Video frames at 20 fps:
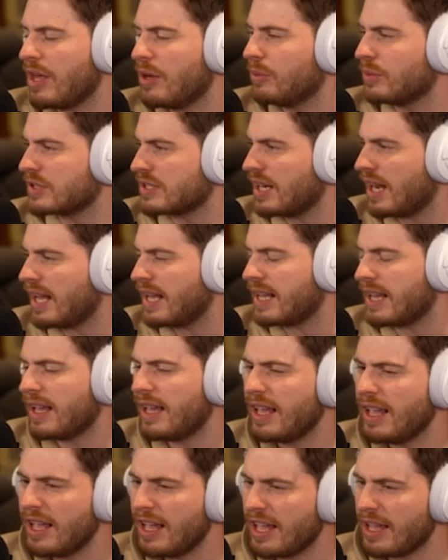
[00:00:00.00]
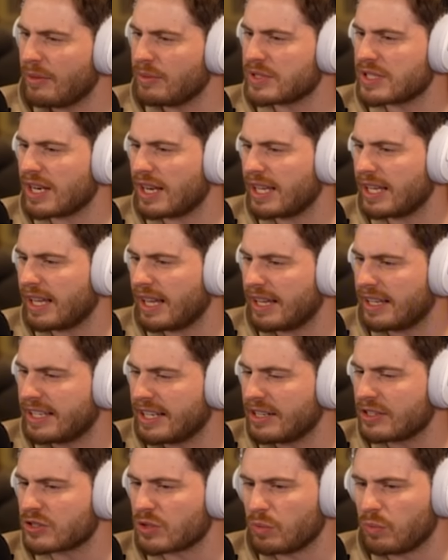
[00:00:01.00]
It was like it was like uh,
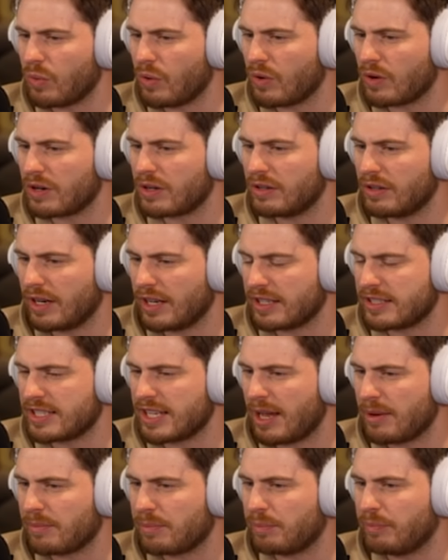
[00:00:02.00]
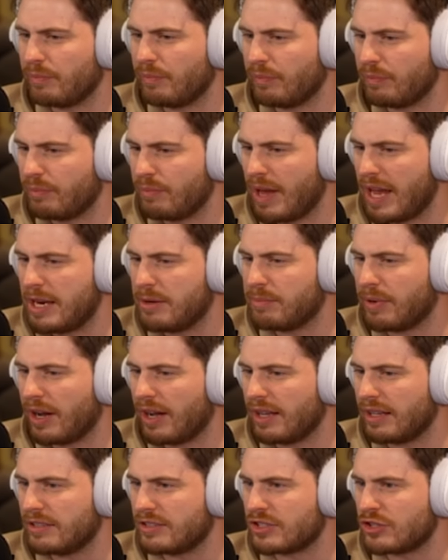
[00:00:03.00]
Gears of War, except made
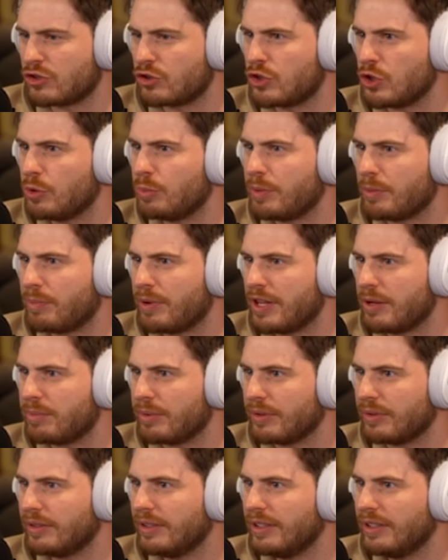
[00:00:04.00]
by stupid people,